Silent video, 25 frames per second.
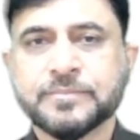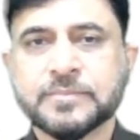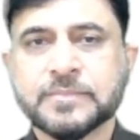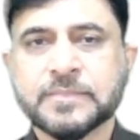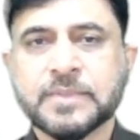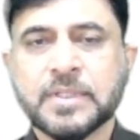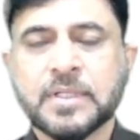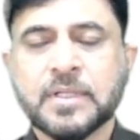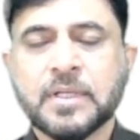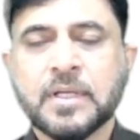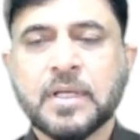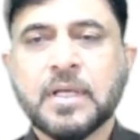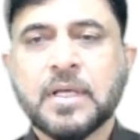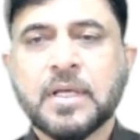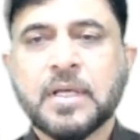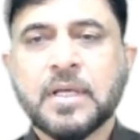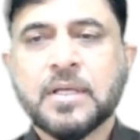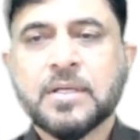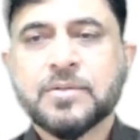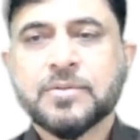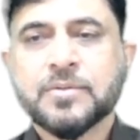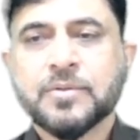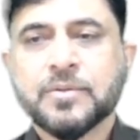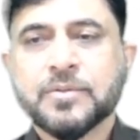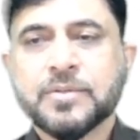
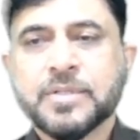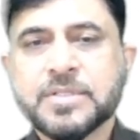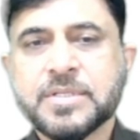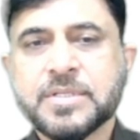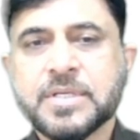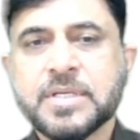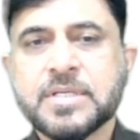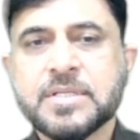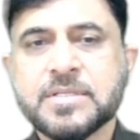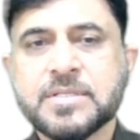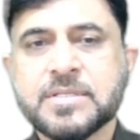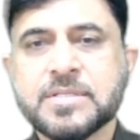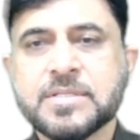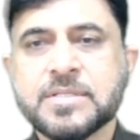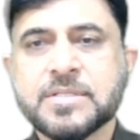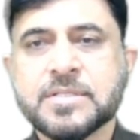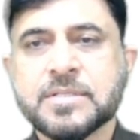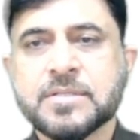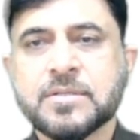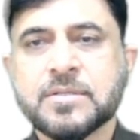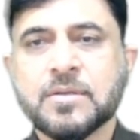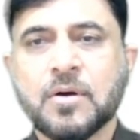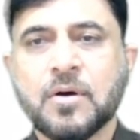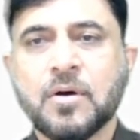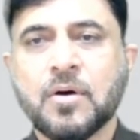So this
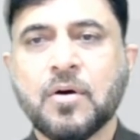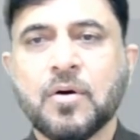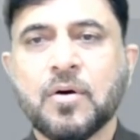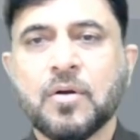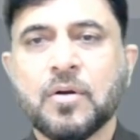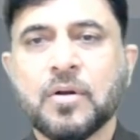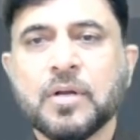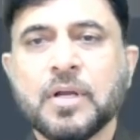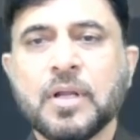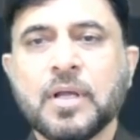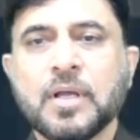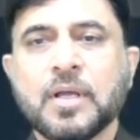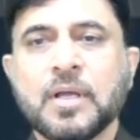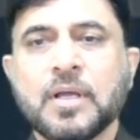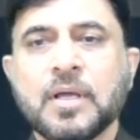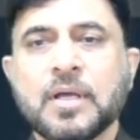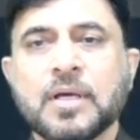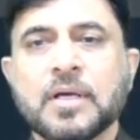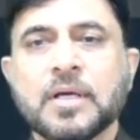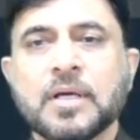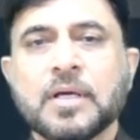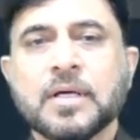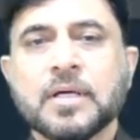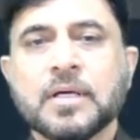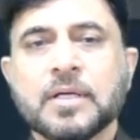is all.
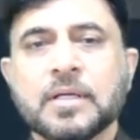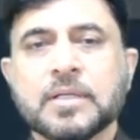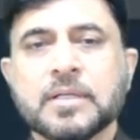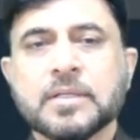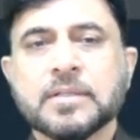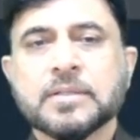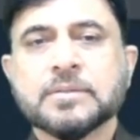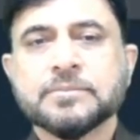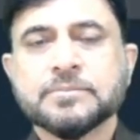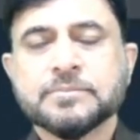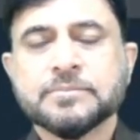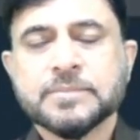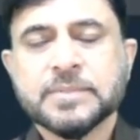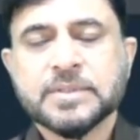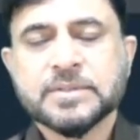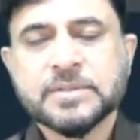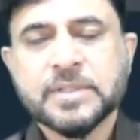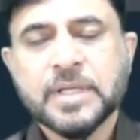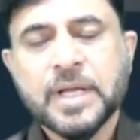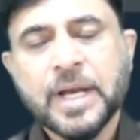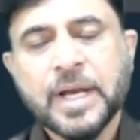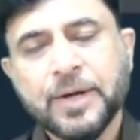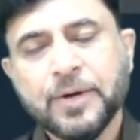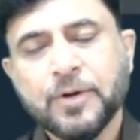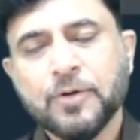This
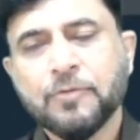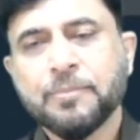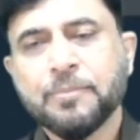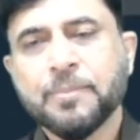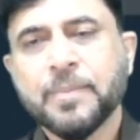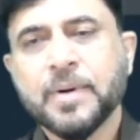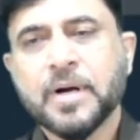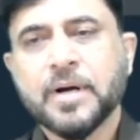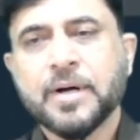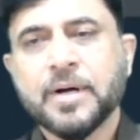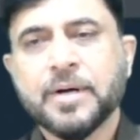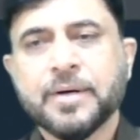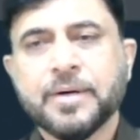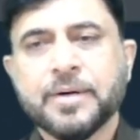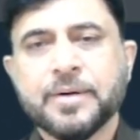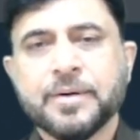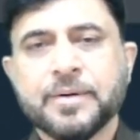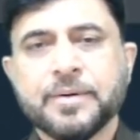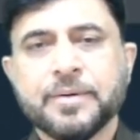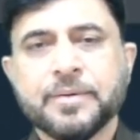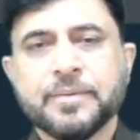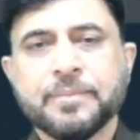is the end of part